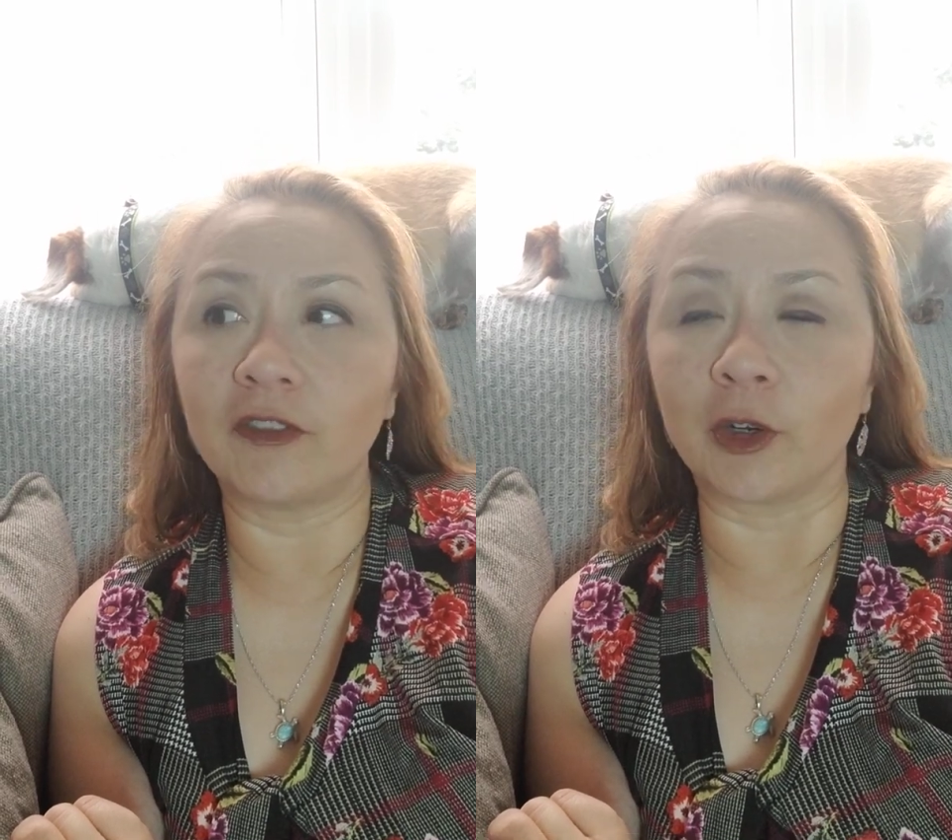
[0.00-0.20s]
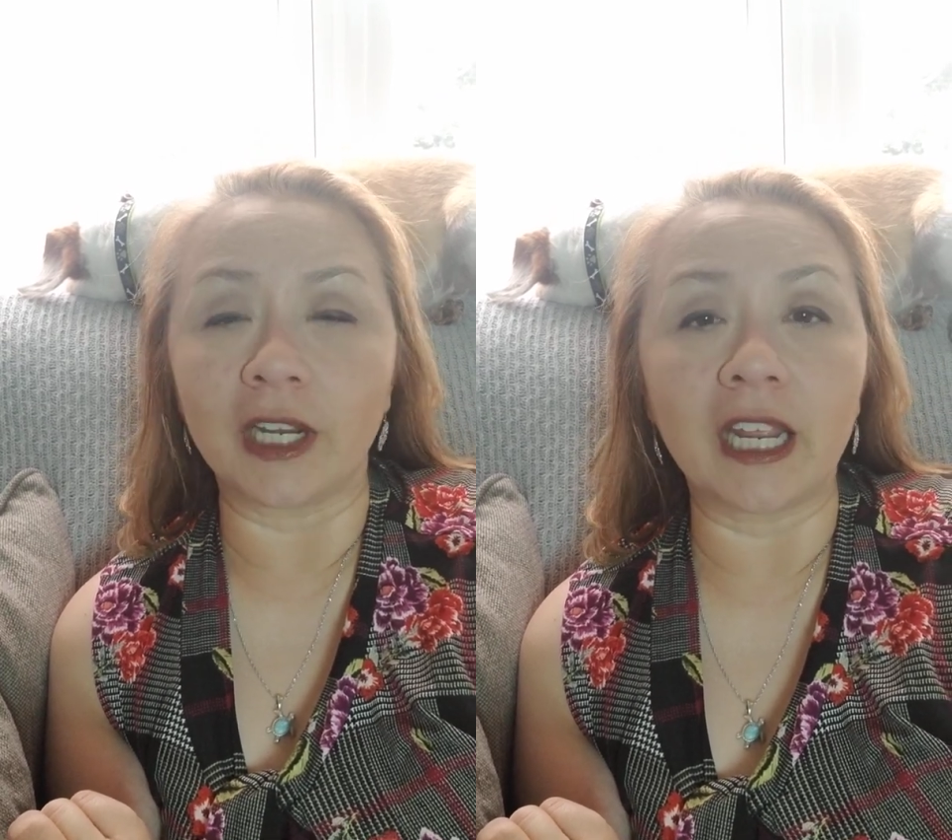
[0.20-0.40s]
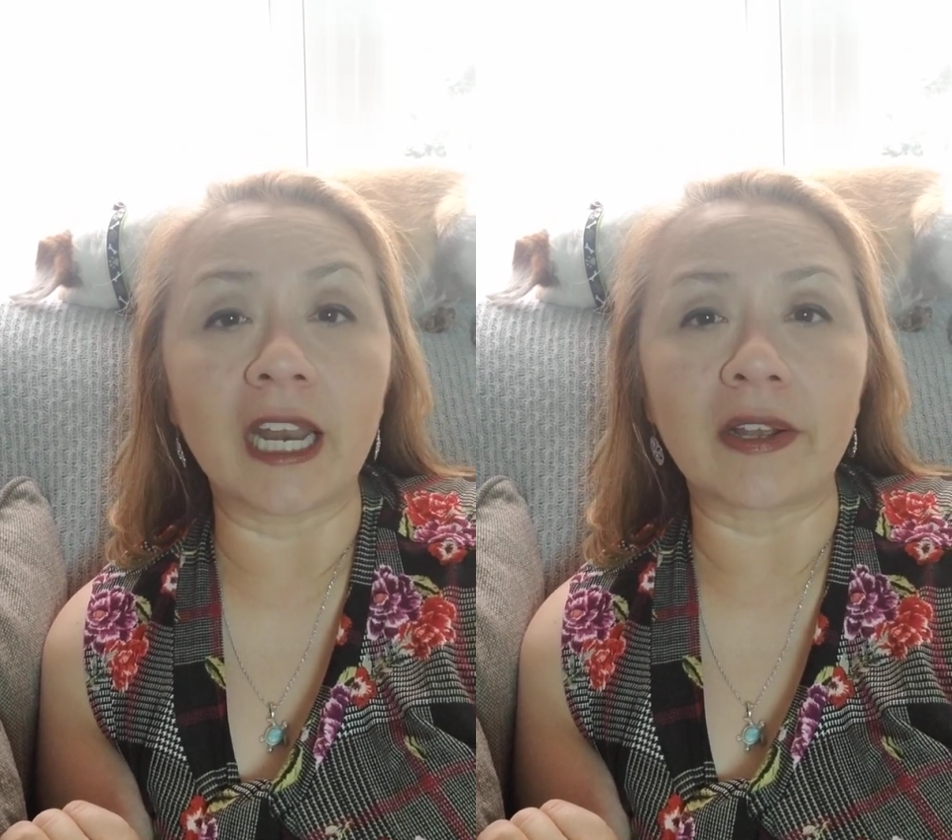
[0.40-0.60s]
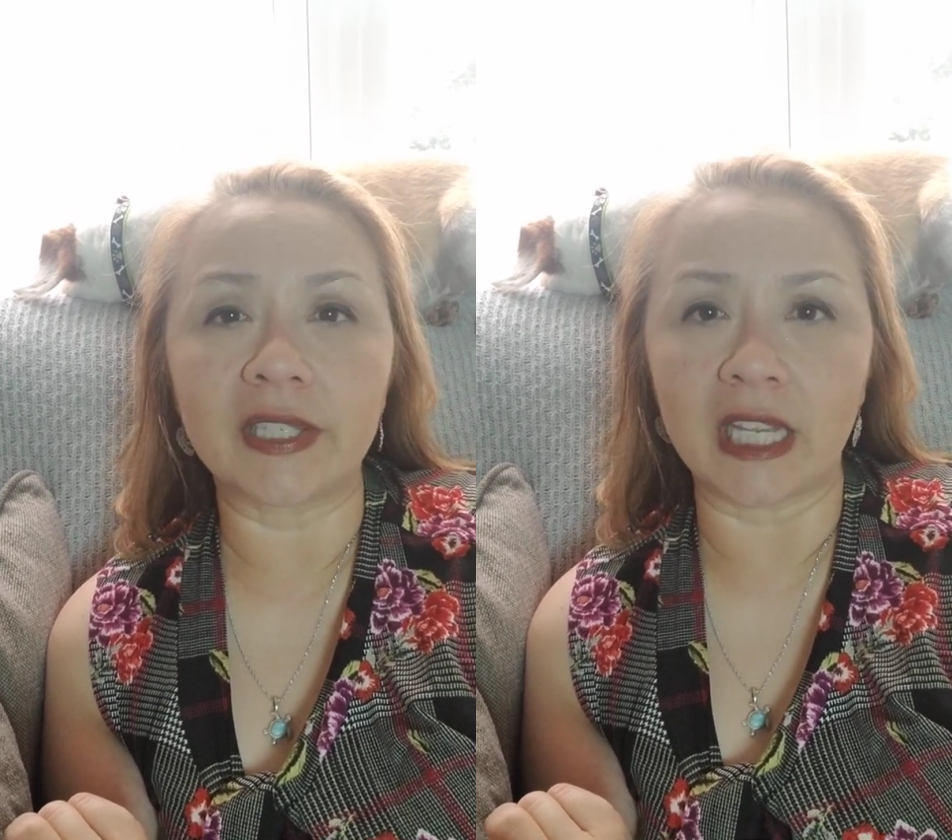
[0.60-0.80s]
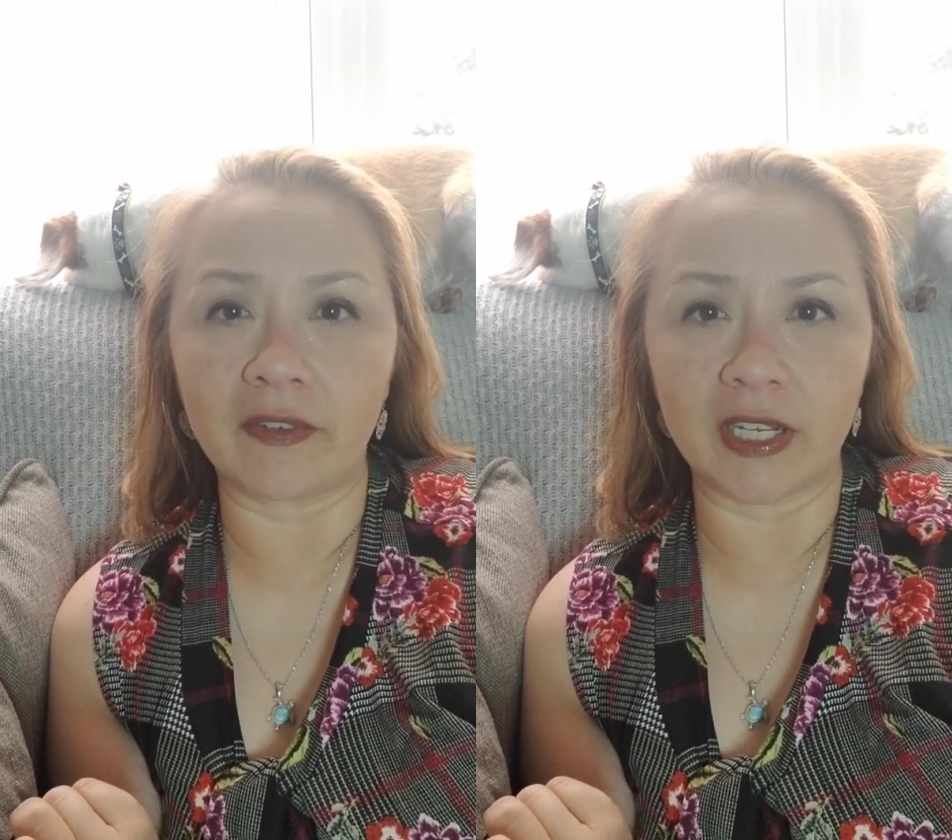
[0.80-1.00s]
an in-house
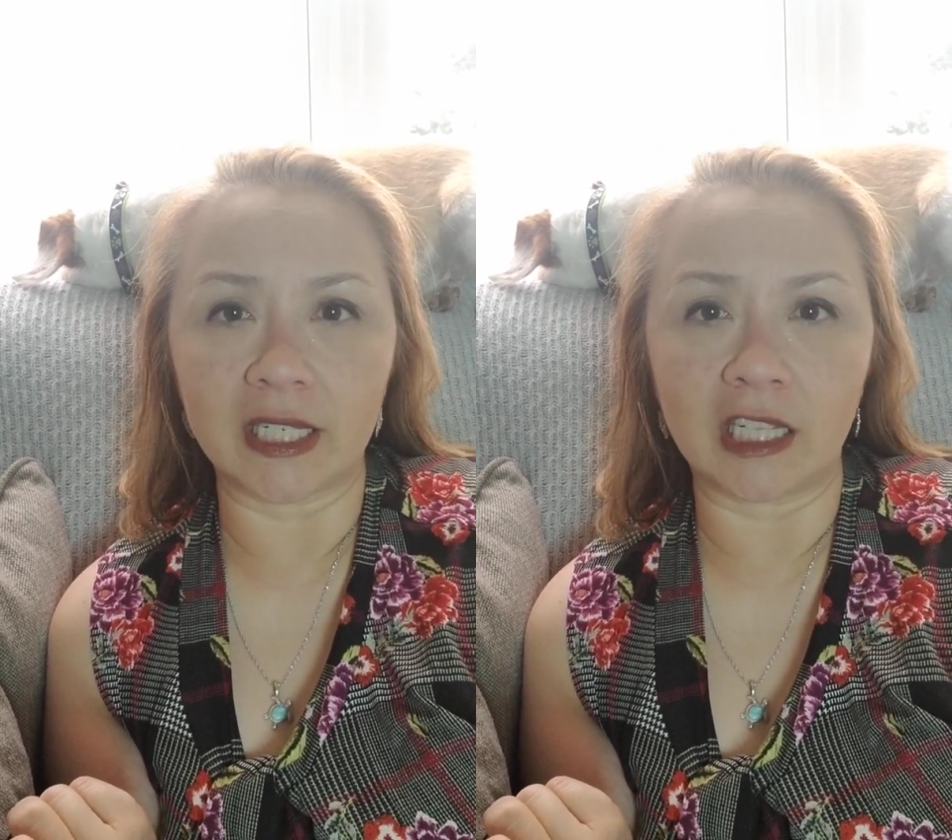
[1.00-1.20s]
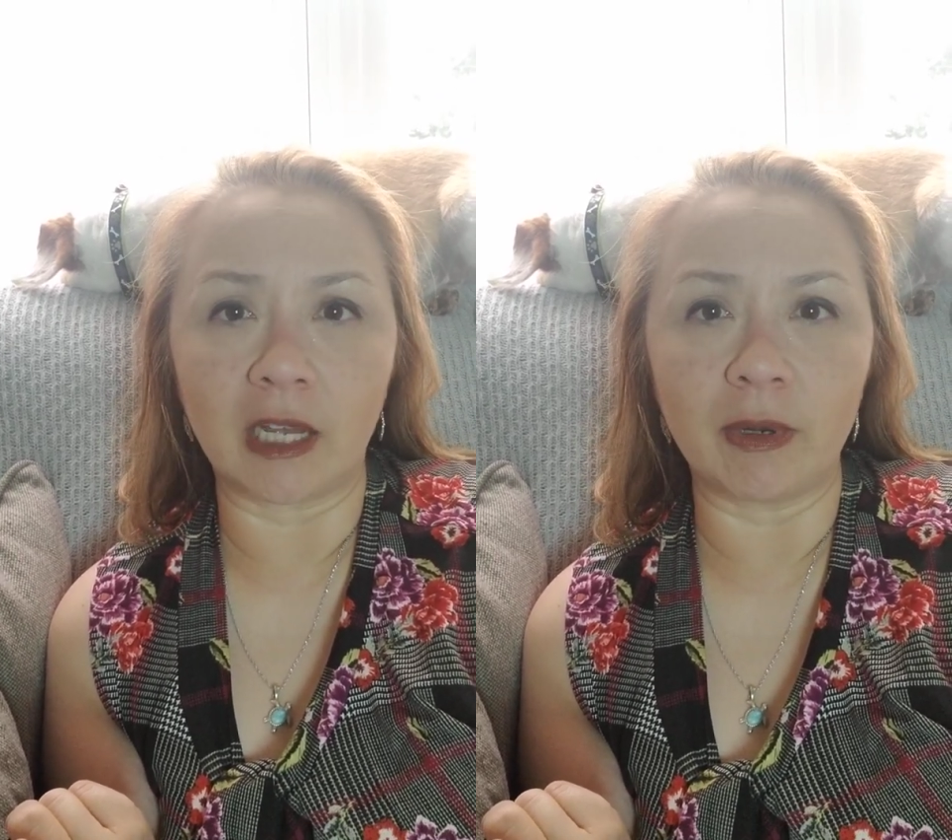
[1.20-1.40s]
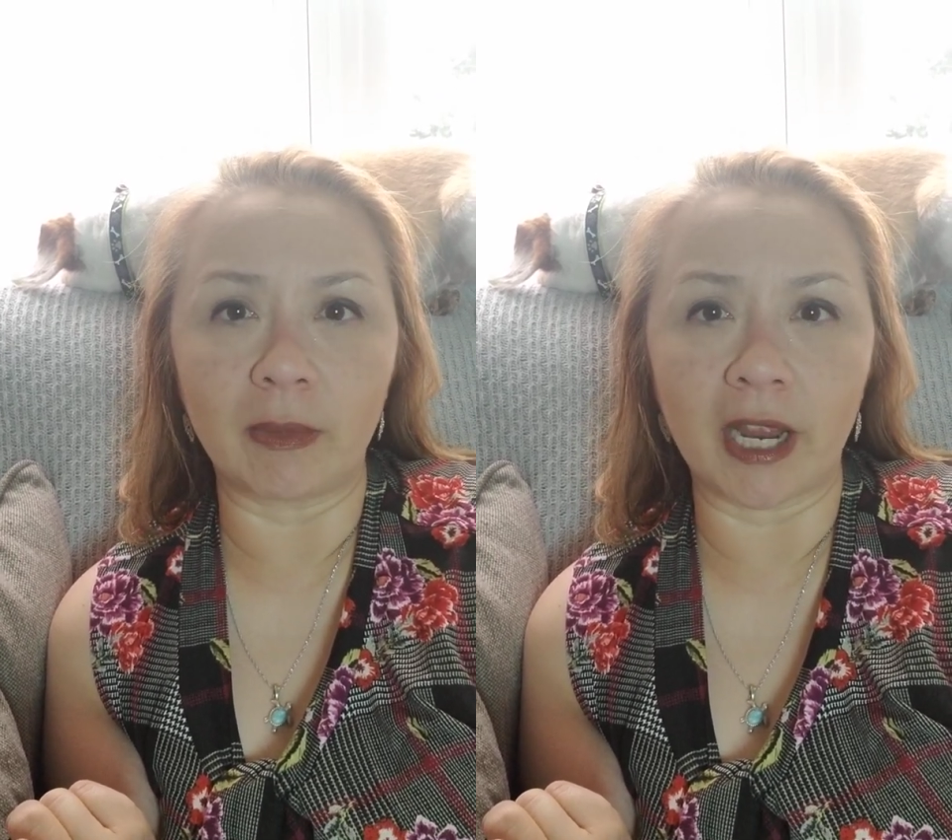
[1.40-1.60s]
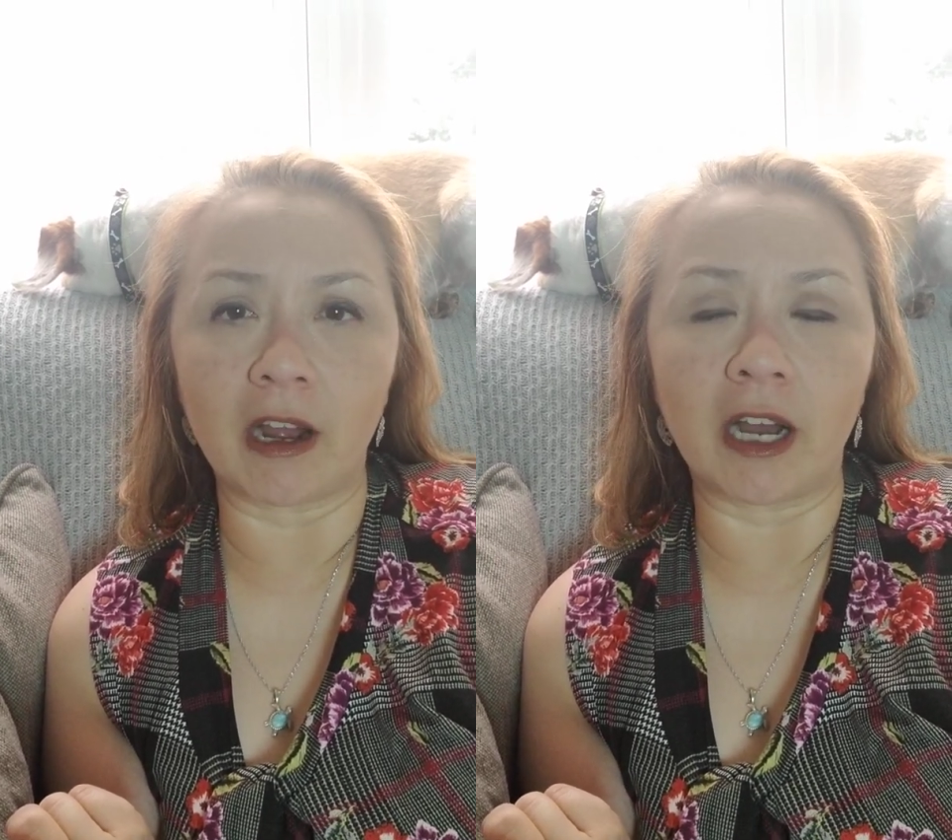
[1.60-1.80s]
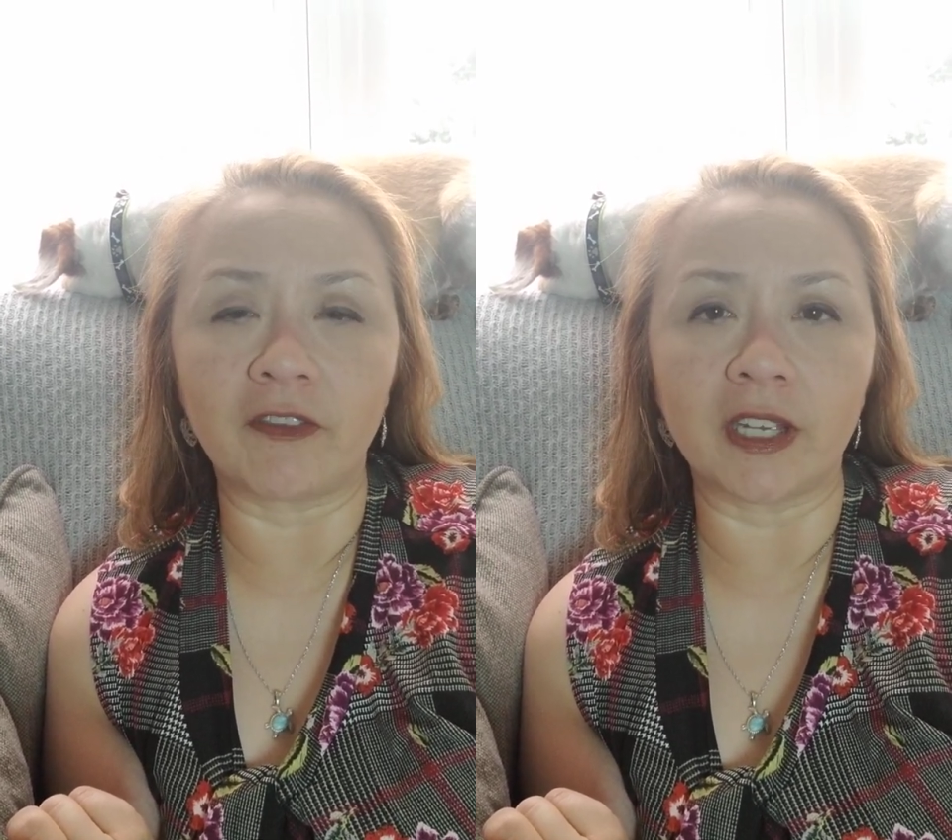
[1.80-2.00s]
savings club in my
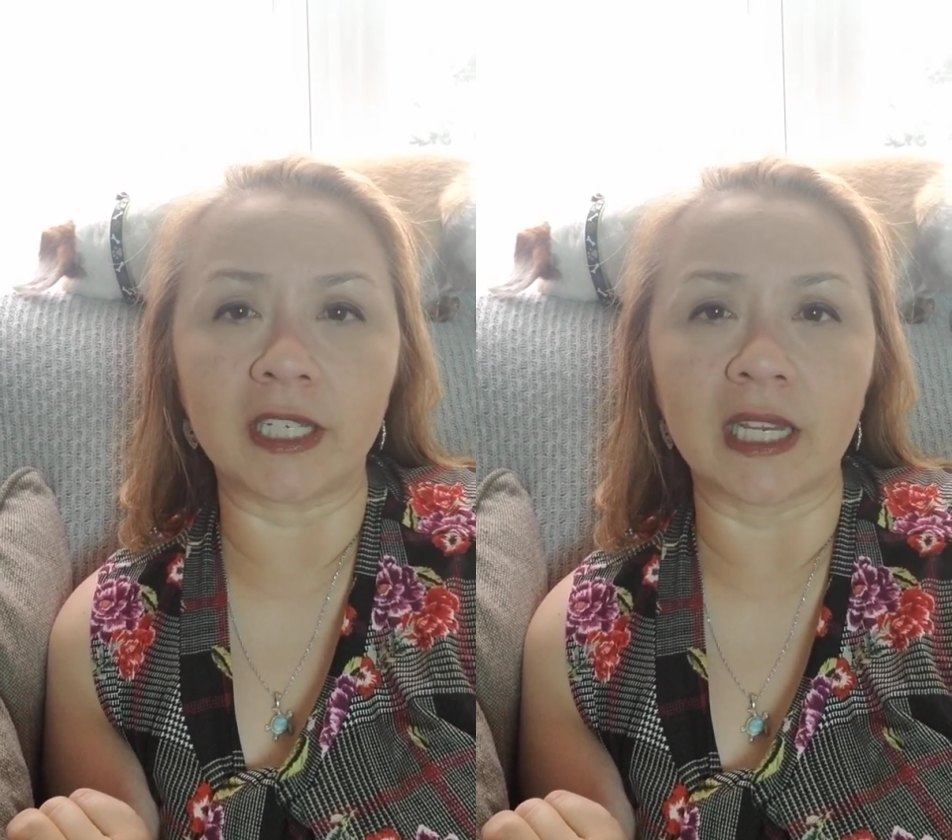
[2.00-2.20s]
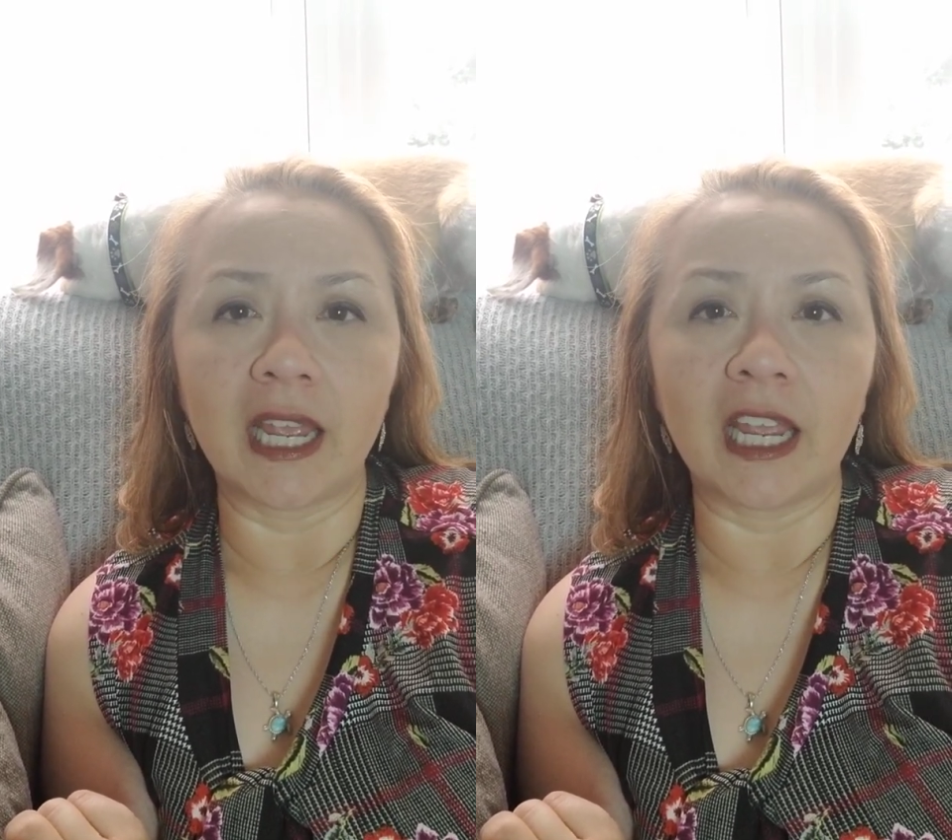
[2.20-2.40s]
office.